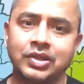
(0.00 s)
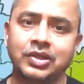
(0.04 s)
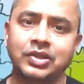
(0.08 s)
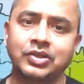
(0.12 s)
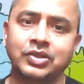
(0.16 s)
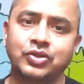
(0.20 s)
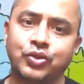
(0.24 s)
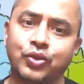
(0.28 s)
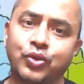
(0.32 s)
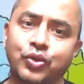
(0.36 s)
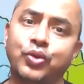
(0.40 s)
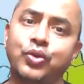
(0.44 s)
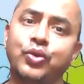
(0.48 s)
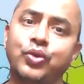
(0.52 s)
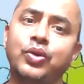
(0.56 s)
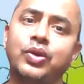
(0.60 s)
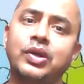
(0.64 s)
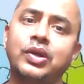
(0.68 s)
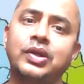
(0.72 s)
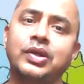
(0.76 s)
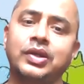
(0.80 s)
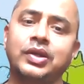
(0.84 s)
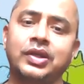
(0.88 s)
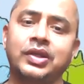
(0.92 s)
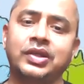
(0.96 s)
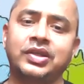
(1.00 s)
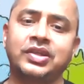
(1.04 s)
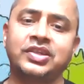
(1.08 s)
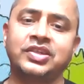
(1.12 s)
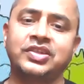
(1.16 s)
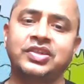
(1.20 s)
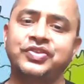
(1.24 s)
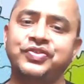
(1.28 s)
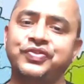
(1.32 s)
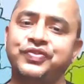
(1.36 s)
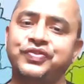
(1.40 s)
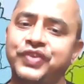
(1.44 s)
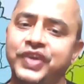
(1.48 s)
So it
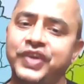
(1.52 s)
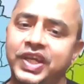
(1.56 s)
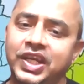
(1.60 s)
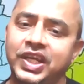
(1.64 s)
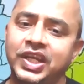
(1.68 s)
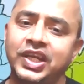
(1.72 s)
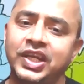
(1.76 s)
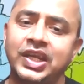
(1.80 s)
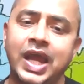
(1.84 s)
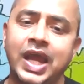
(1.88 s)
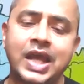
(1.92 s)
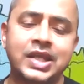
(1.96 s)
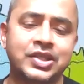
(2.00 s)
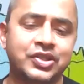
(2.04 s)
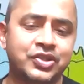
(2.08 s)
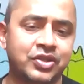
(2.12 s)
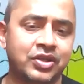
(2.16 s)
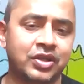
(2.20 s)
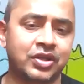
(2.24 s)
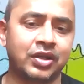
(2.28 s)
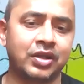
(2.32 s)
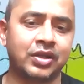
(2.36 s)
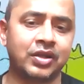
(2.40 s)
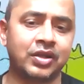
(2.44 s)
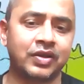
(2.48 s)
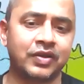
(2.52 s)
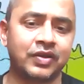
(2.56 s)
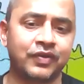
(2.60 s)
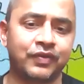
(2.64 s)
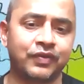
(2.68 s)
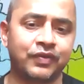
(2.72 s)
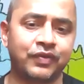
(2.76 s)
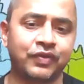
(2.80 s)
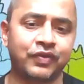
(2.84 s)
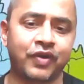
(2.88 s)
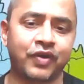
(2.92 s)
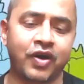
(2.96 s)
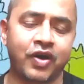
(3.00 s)
is very natural
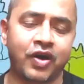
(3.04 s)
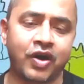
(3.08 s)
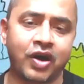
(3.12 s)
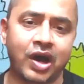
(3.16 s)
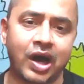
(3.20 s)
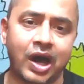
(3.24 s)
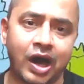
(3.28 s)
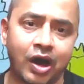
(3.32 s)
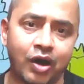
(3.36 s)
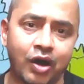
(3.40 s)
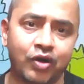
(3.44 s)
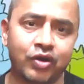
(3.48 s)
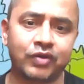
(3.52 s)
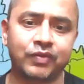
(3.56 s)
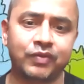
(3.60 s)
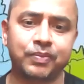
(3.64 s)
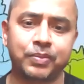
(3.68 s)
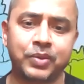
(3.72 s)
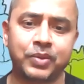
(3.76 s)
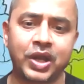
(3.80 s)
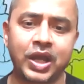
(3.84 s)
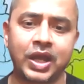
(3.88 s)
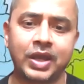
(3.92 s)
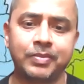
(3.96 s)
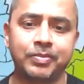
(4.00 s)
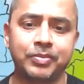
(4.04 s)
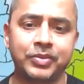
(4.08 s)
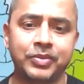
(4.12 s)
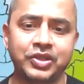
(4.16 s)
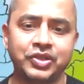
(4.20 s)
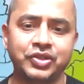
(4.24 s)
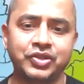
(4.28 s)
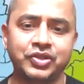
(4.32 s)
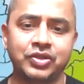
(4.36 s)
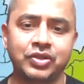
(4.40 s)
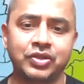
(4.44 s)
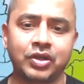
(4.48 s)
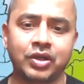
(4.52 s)
for our Prime
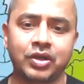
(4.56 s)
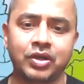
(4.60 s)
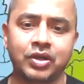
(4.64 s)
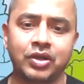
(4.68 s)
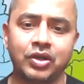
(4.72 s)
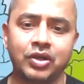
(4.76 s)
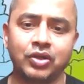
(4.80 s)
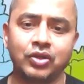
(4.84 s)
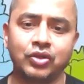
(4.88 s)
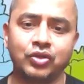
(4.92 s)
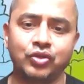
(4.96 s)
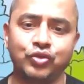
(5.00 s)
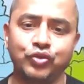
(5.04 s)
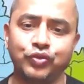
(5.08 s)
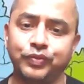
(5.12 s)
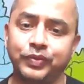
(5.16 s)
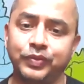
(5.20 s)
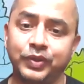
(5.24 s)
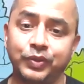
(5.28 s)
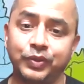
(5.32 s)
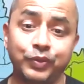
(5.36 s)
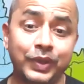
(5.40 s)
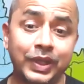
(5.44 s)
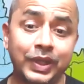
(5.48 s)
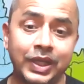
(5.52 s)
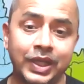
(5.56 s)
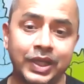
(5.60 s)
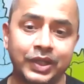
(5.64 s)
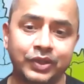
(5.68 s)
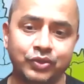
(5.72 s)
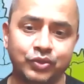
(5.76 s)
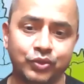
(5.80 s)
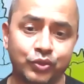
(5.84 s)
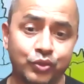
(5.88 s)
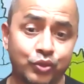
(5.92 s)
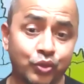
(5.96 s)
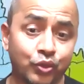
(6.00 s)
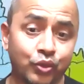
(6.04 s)
Minister to be willing
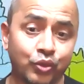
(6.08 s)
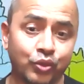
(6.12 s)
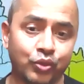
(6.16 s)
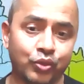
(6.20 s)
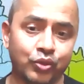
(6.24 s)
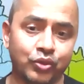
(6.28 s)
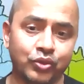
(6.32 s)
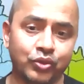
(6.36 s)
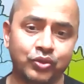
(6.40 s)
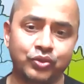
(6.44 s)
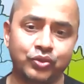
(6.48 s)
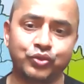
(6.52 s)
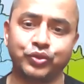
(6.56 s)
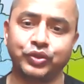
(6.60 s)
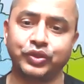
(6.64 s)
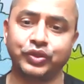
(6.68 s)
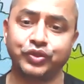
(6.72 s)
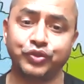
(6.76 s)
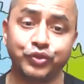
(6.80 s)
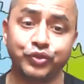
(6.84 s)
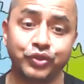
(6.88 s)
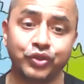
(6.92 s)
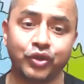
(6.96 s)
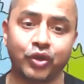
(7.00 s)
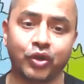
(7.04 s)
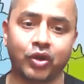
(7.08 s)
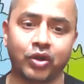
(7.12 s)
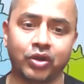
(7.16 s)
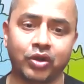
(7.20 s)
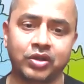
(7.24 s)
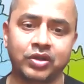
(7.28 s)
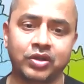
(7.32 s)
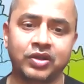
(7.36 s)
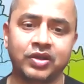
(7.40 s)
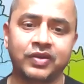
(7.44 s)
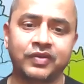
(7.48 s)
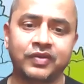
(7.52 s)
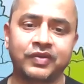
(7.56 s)
to go to New
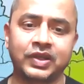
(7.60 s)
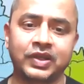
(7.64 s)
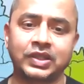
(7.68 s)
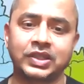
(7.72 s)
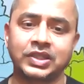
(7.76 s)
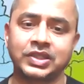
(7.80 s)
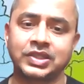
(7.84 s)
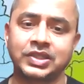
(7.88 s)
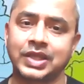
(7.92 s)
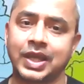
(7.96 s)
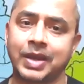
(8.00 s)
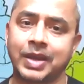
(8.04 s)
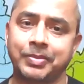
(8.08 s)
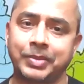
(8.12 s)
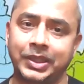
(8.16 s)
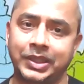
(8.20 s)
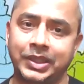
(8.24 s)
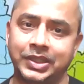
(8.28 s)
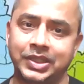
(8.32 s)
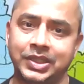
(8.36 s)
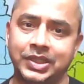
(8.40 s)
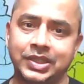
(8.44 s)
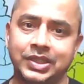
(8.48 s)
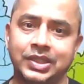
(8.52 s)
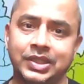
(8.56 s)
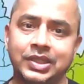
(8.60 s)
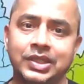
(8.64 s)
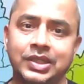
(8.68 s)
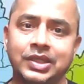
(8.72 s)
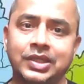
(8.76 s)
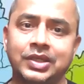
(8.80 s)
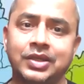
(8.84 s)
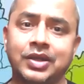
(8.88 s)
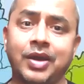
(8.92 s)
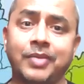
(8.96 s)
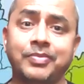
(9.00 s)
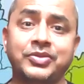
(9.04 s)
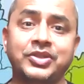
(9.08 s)
York for the summit
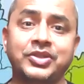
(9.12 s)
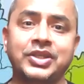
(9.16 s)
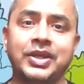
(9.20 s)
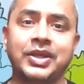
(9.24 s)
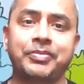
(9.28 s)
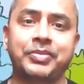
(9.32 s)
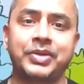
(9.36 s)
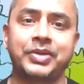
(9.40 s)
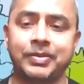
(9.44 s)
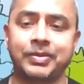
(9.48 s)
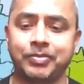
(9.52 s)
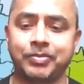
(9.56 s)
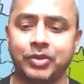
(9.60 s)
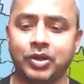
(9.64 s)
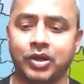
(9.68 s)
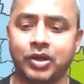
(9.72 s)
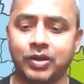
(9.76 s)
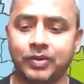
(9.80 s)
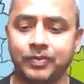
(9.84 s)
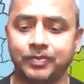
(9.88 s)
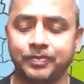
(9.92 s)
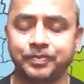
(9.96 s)
come September.